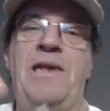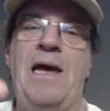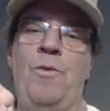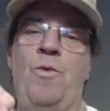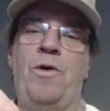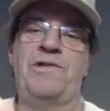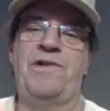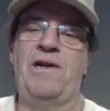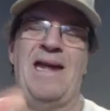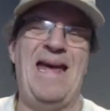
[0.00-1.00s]
that works
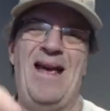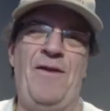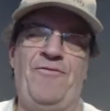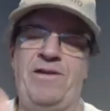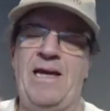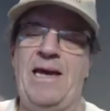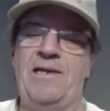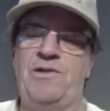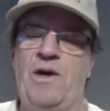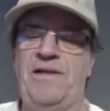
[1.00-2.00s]
on every tank.
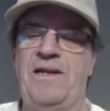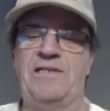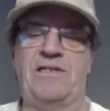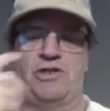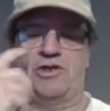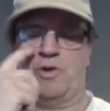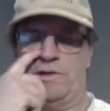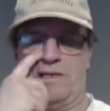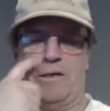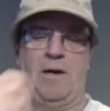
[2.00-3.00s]
So I think that's a good
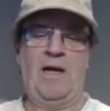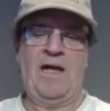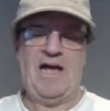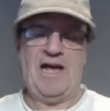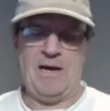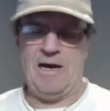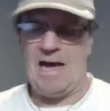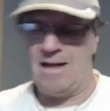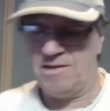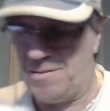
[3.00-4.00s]
choice there,
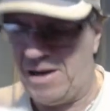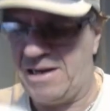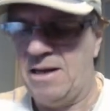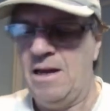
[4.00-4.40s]
Alice and Mike.